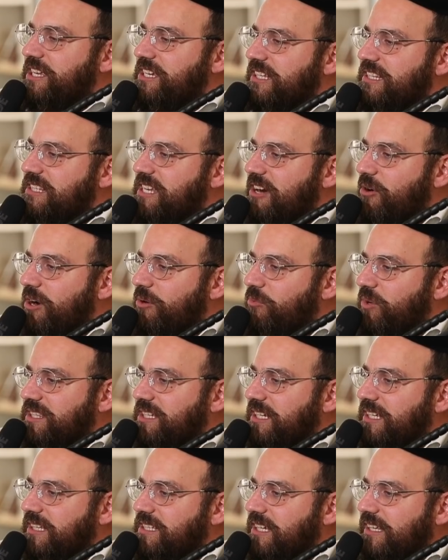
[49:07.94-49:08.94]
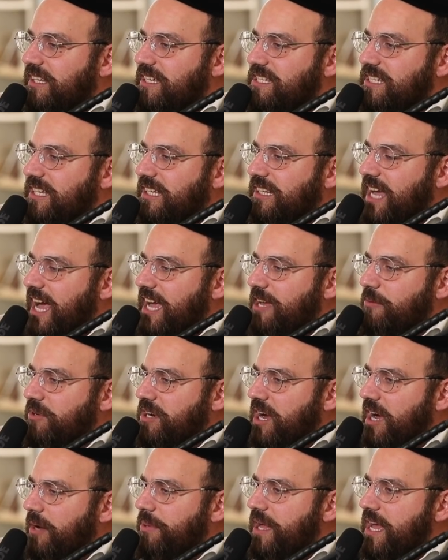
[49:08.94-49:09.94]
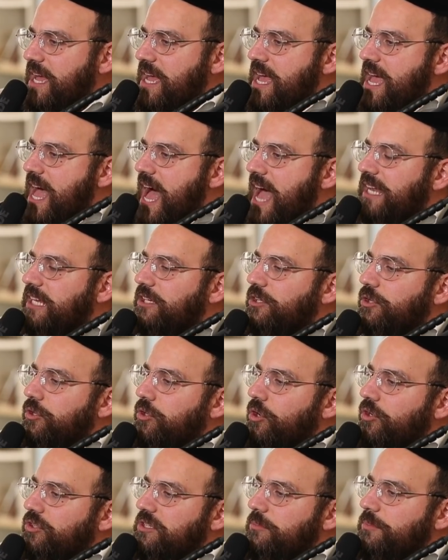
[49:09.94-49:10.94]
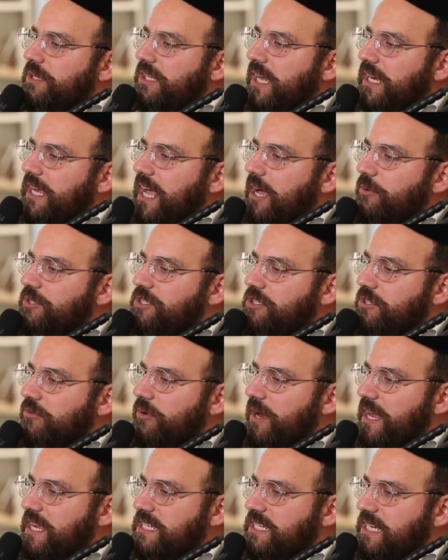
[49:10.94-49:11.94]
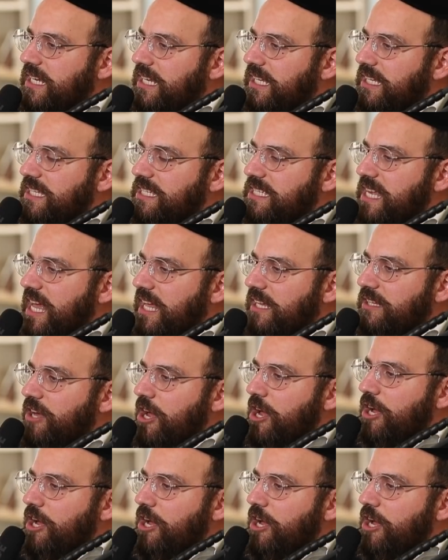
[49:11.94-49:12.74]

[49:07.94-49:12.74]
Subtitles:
you doing with the Natilas Yadayim cup?" And he looked at me like I was crazy. And he said,